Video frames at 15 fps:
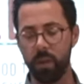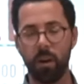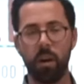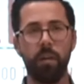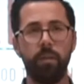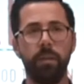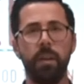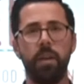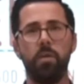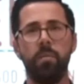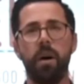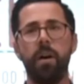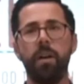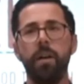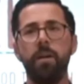confident
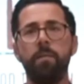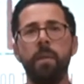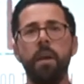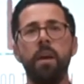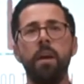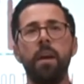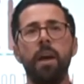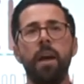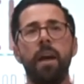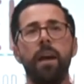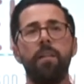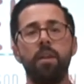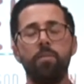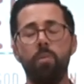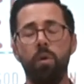about it.
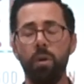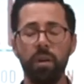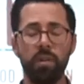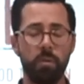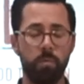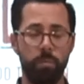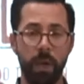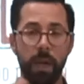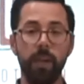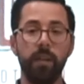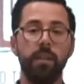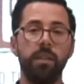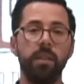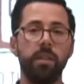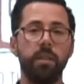And they pull out the
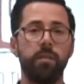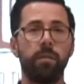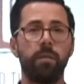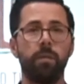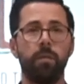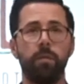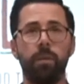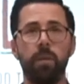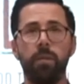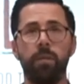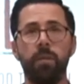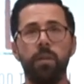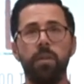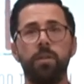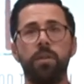bandages for the
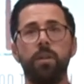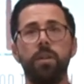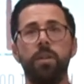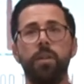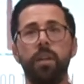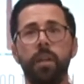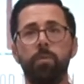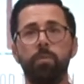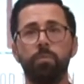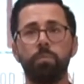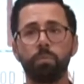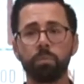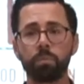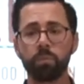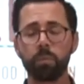first surgery.
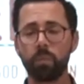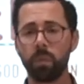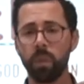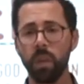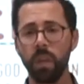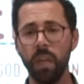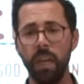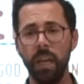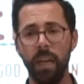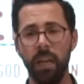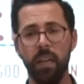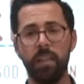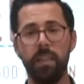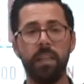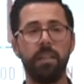
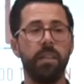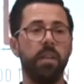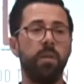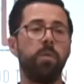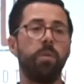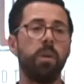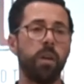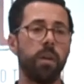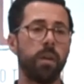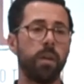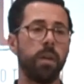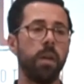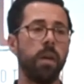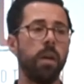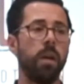And it didn't work.
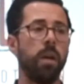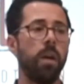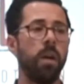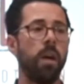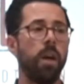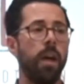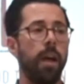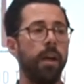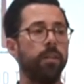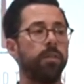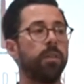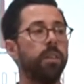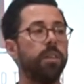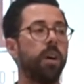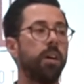And
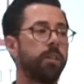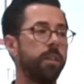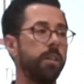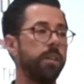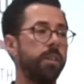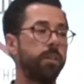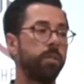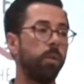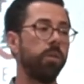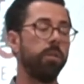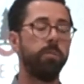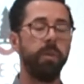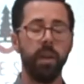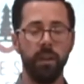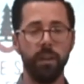so the doctor told the
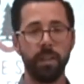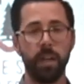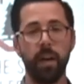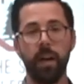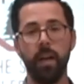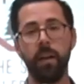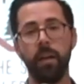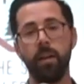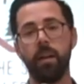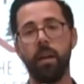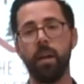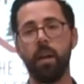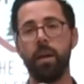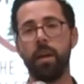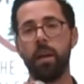parents, all right,
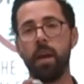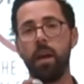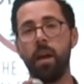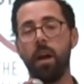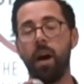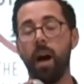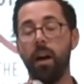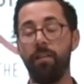I